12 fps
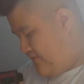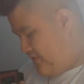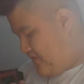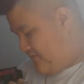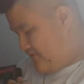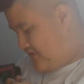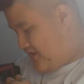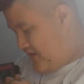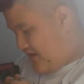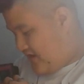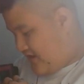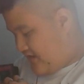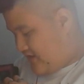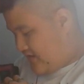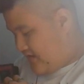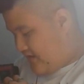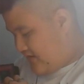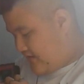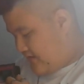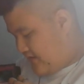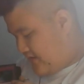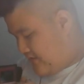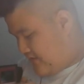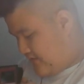Double Knights,
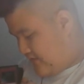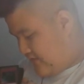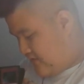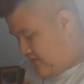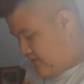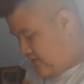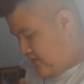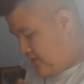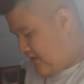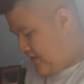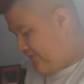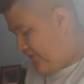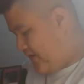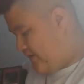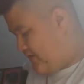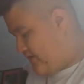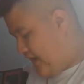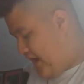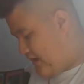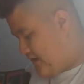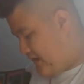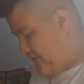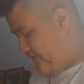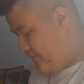Yangzings, Advanced Dark,
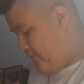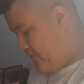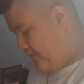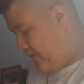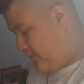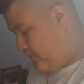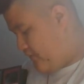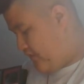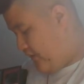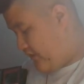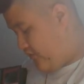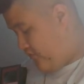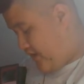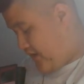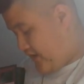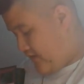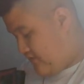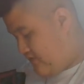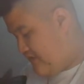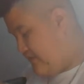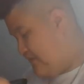that's from the Rainbow Dark Dragon.